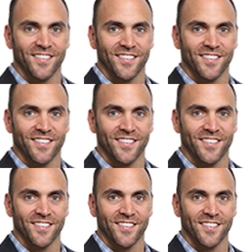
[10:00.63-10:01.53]

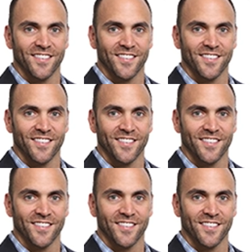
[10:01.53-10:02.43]

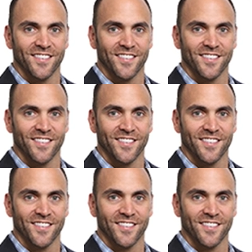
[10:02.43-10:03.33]

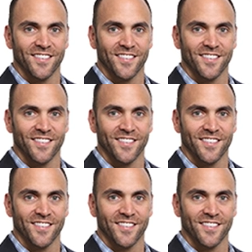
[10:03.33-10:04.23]

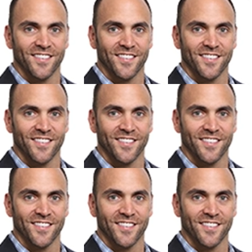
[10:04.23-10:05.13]

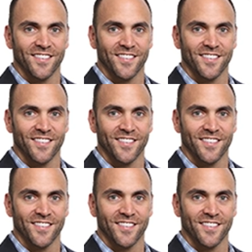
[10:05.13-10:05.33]
This person isn't speaking.